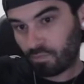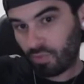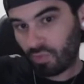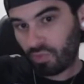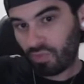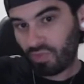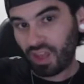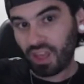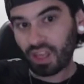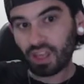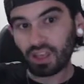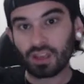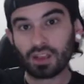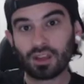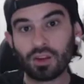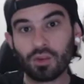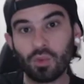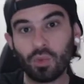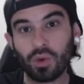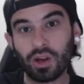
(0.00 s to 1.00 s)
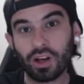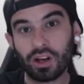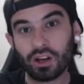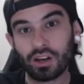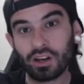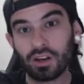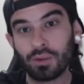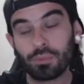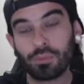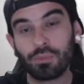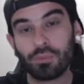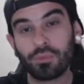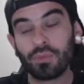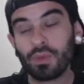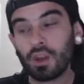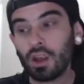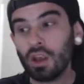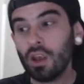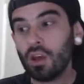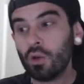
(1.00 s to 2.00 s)
thing where
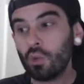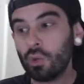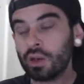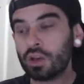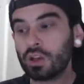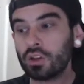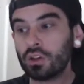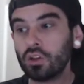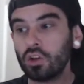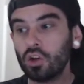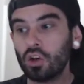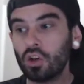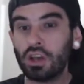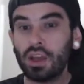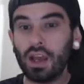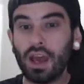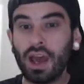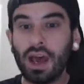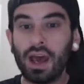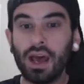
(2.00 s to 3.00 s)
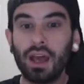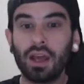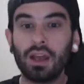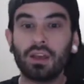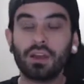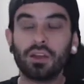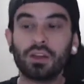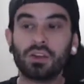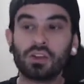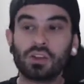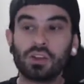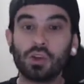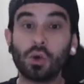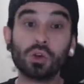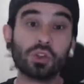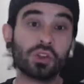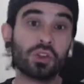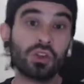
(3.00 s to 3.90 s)
we could look at social